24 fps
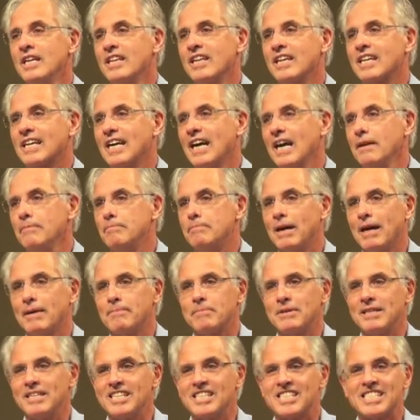The guy
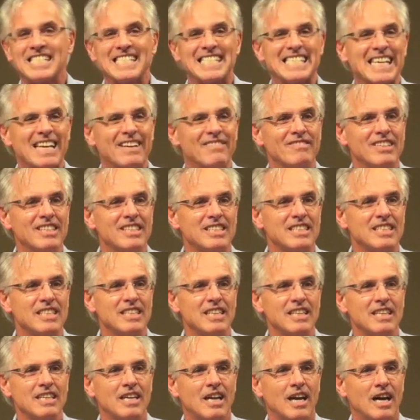published
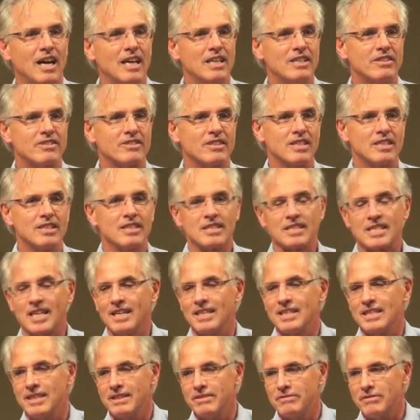1,700
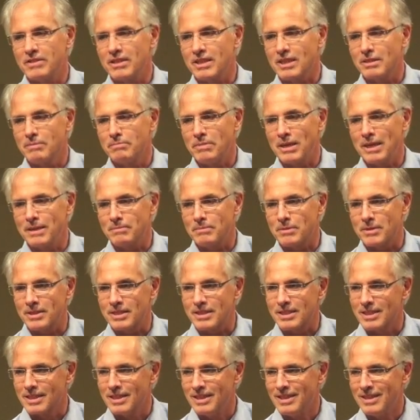scientific
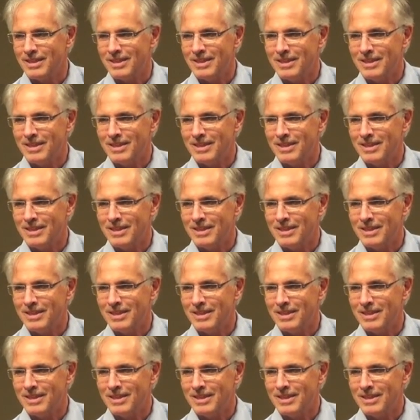papers.